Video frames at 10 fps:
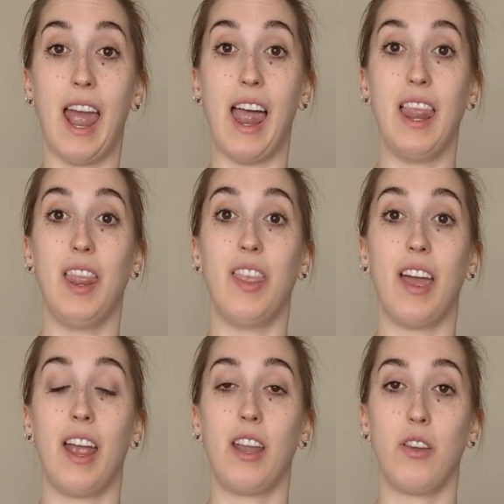and
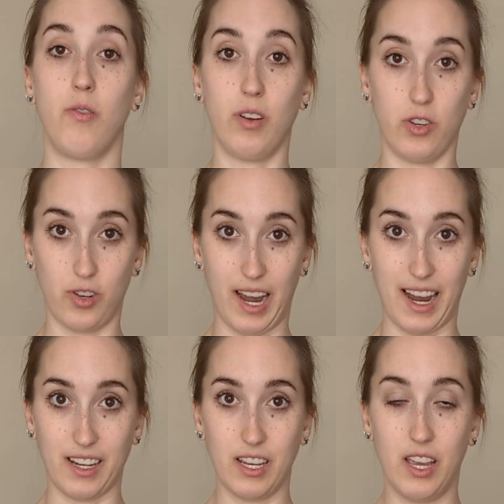then you
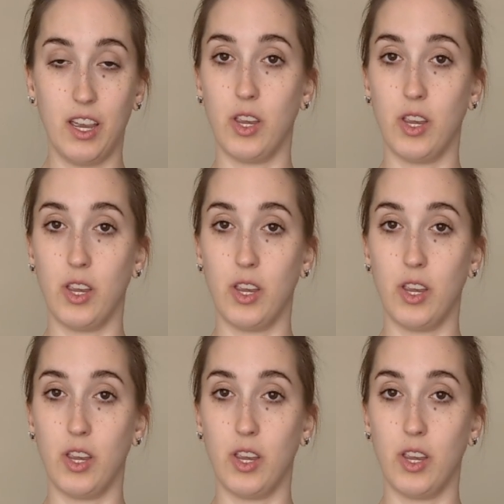contract.